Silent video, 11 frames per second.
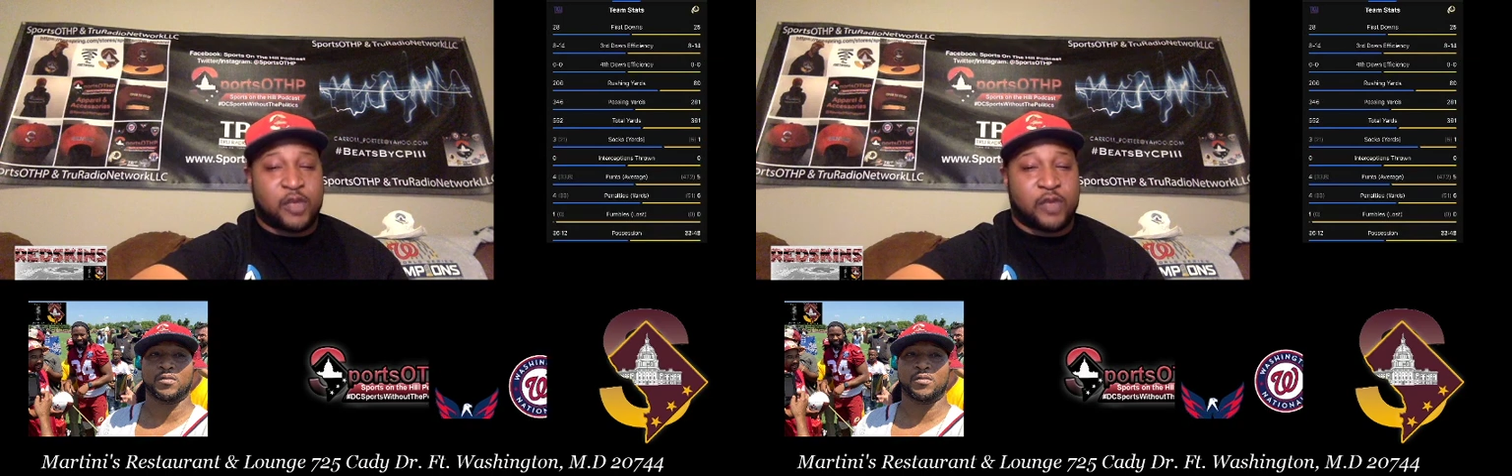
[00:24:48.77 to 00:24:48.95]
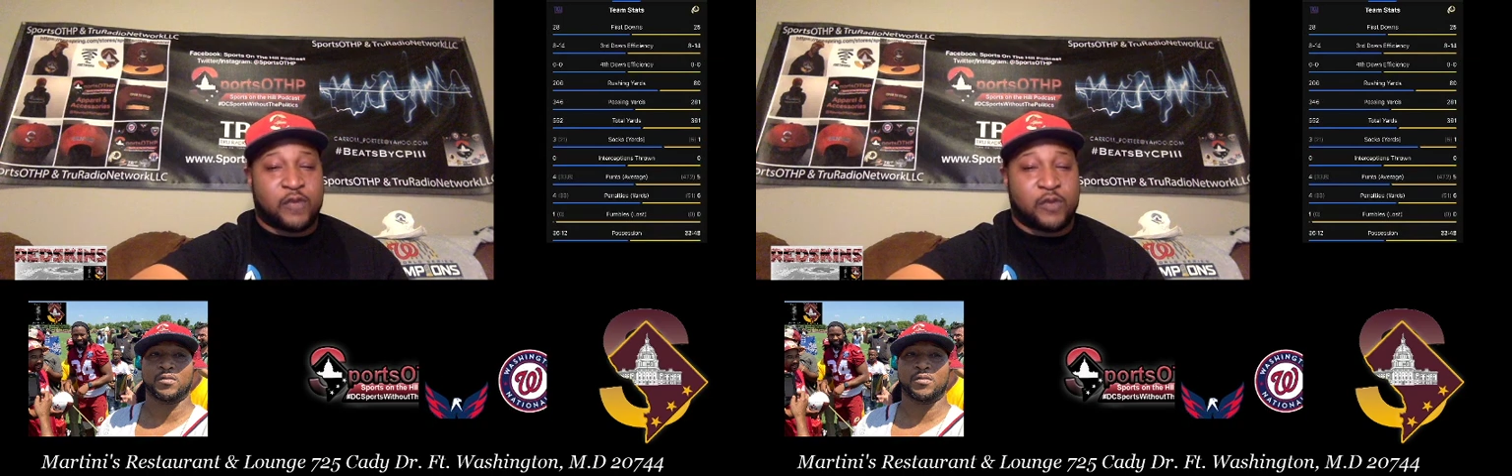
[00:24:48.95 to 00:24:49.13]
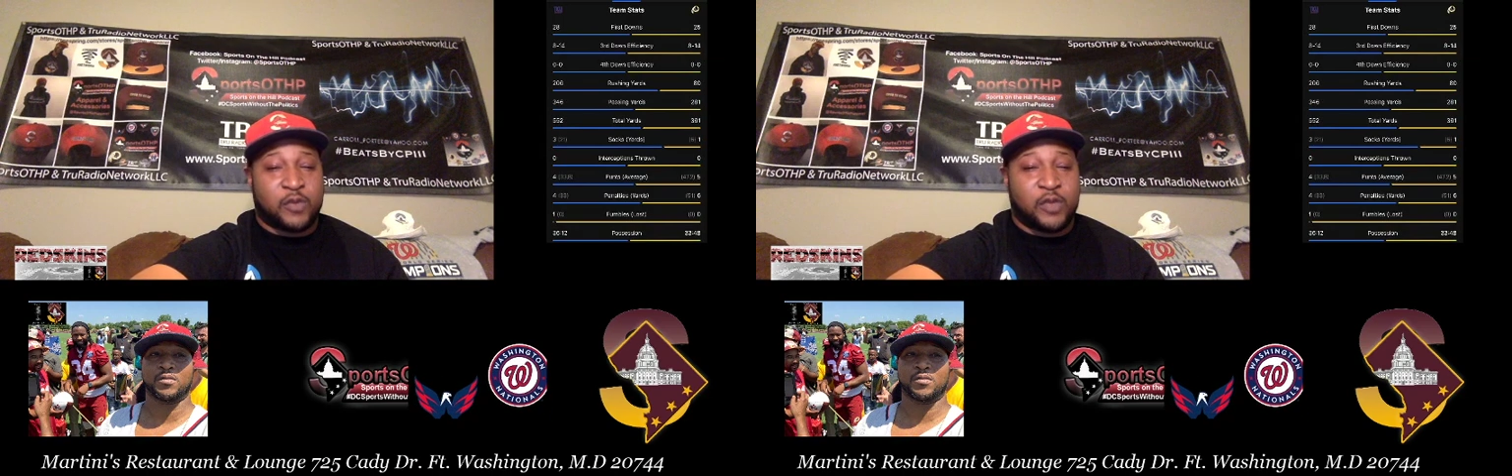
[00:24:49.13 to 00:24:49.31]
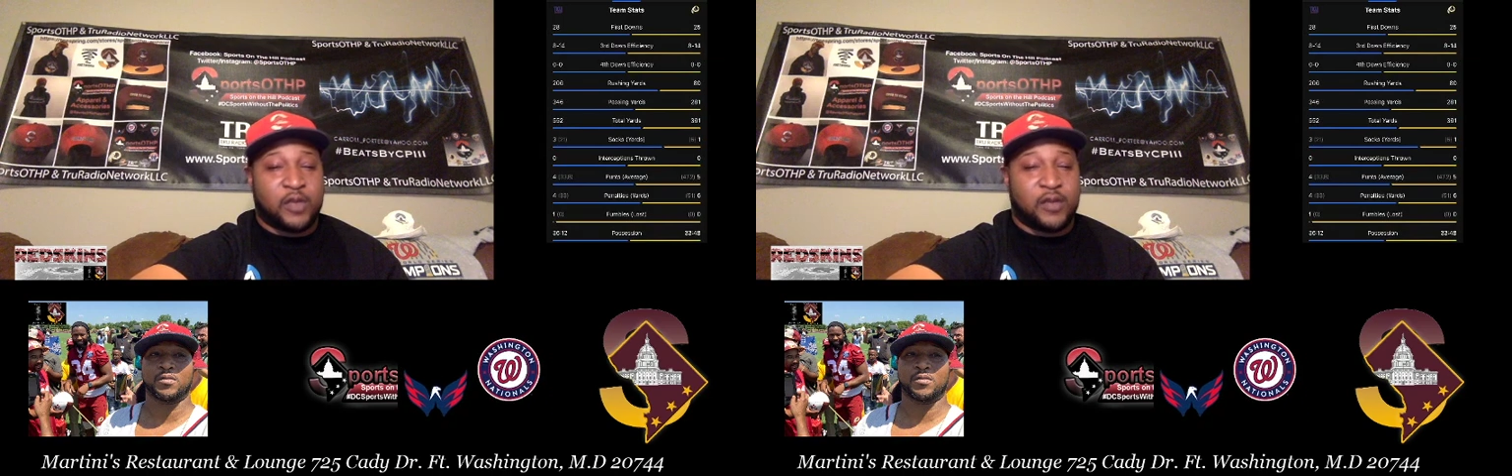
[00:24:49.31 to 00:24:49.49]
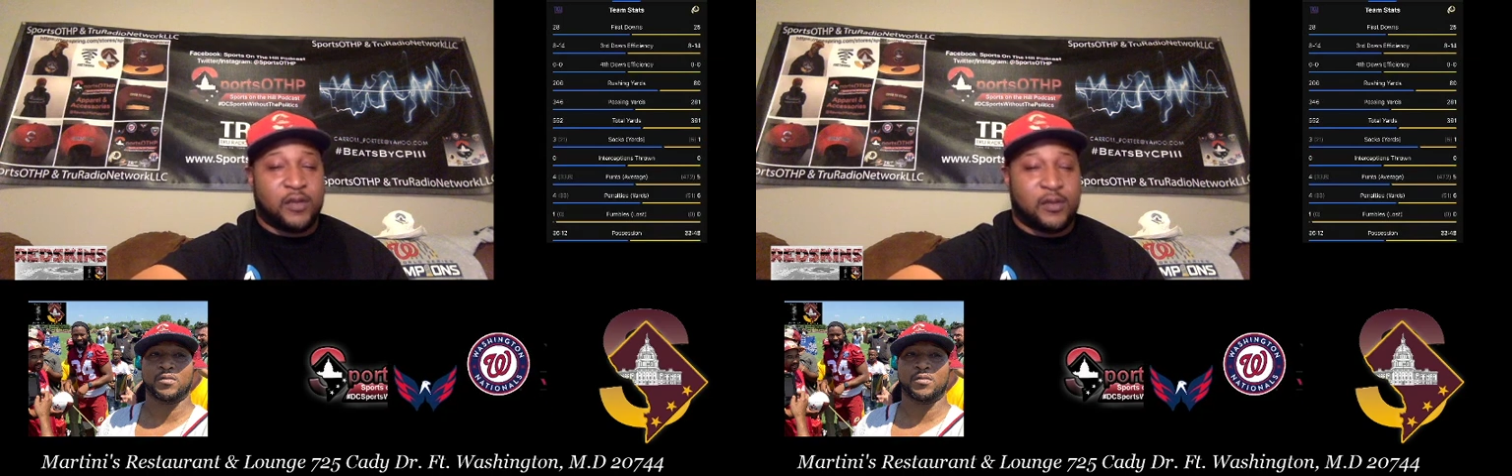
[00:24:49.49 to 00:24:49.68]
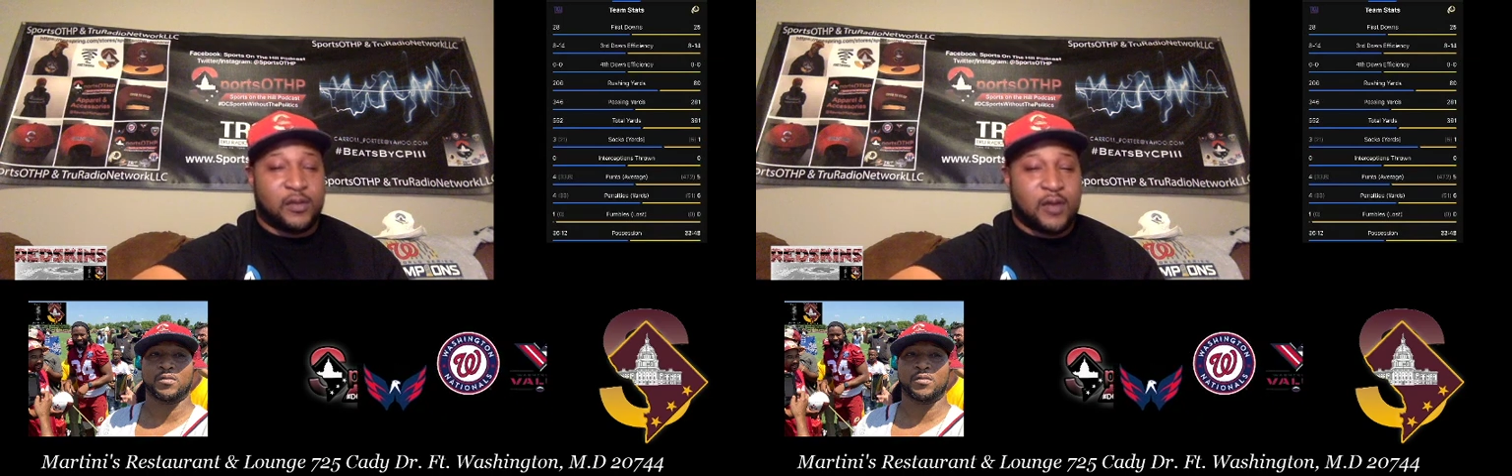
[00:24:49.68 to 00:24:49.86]
pick of the week,
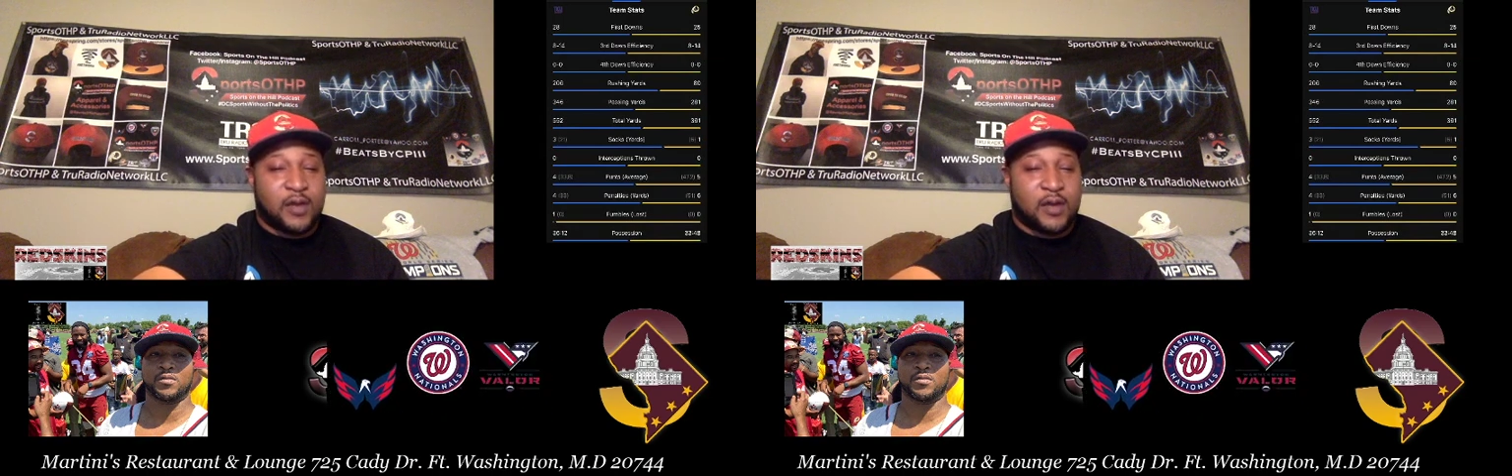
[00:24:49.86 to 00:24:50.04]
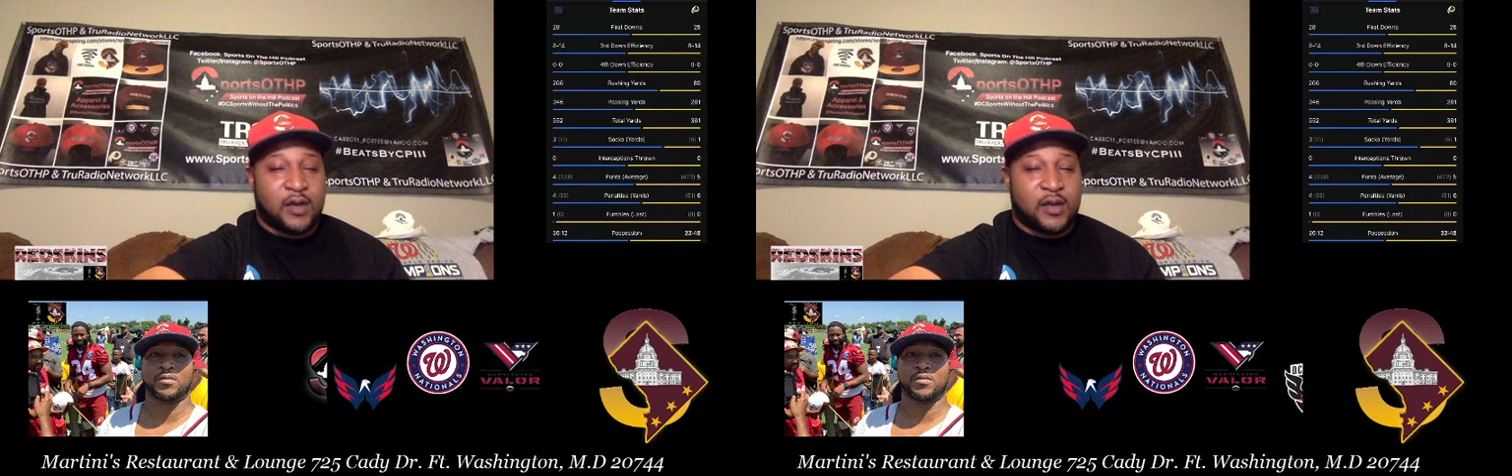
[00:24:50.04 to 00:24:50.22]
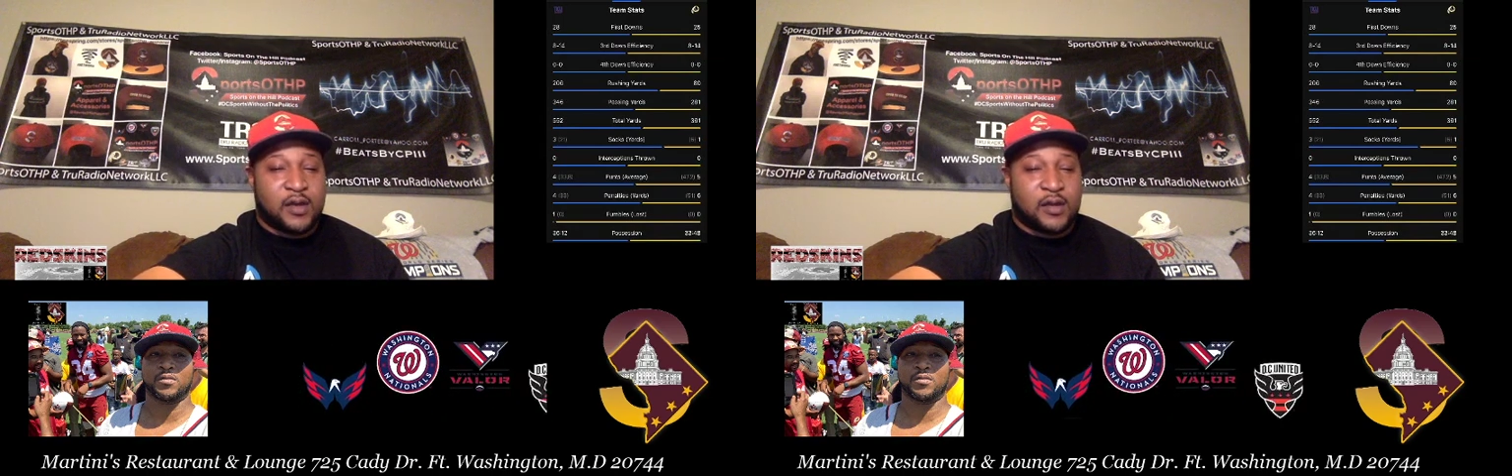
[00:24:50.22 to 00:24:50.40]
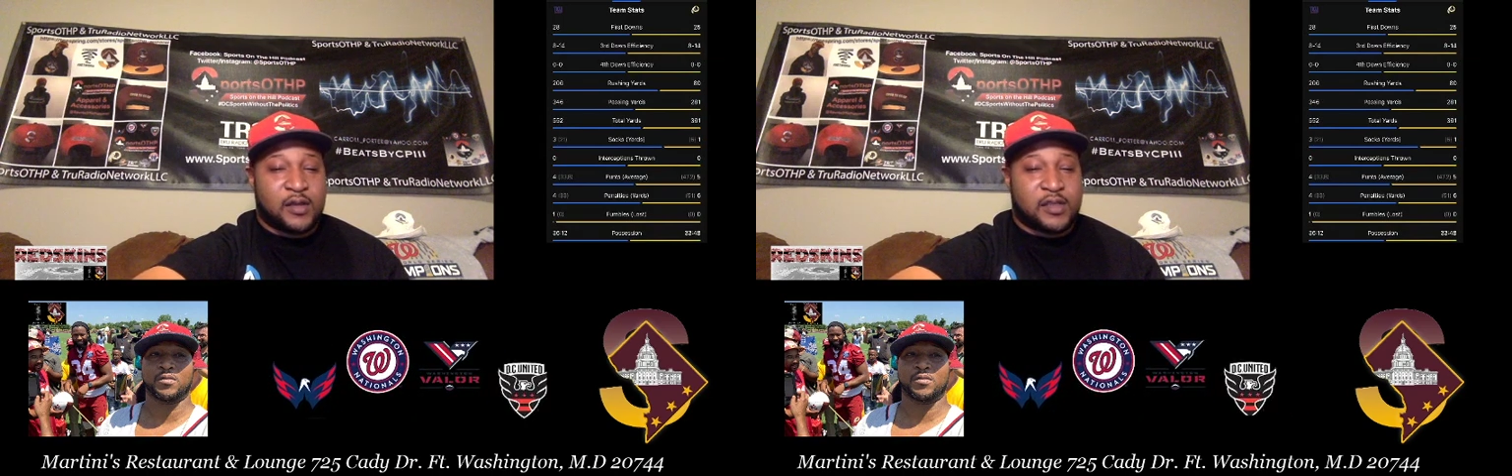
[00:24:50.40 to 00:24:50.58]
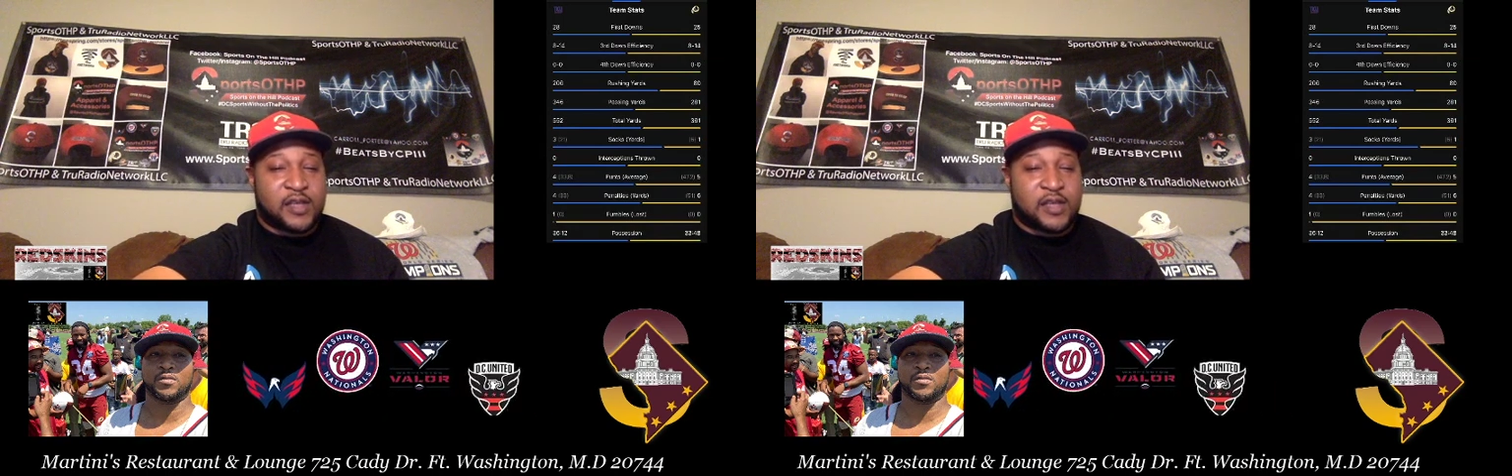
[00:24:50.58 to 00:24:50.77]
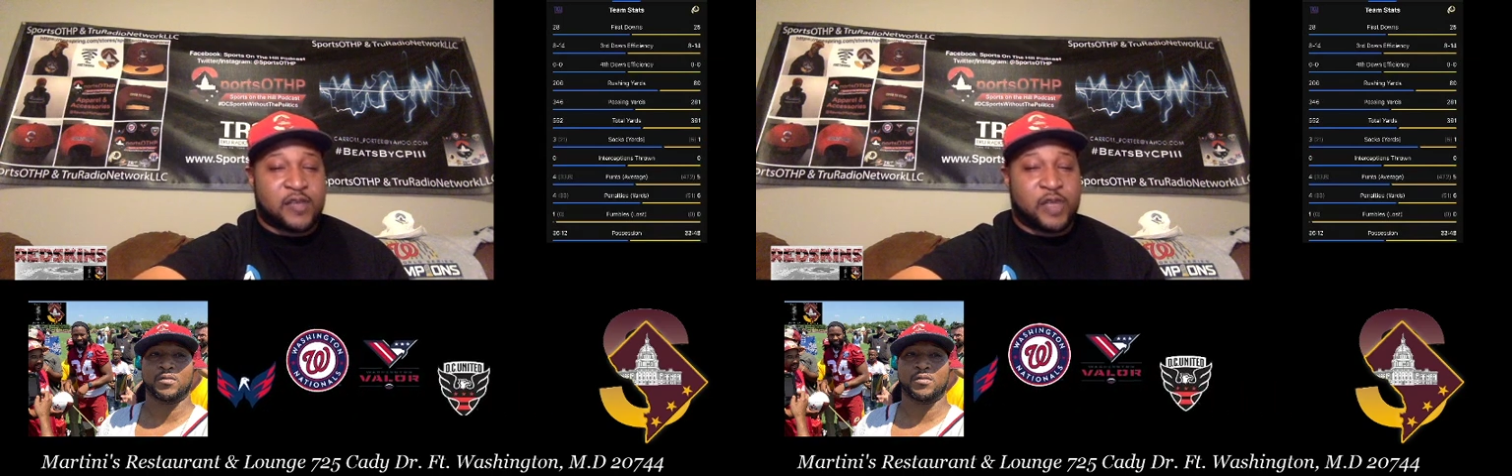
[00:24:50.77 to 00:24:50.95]
the Jets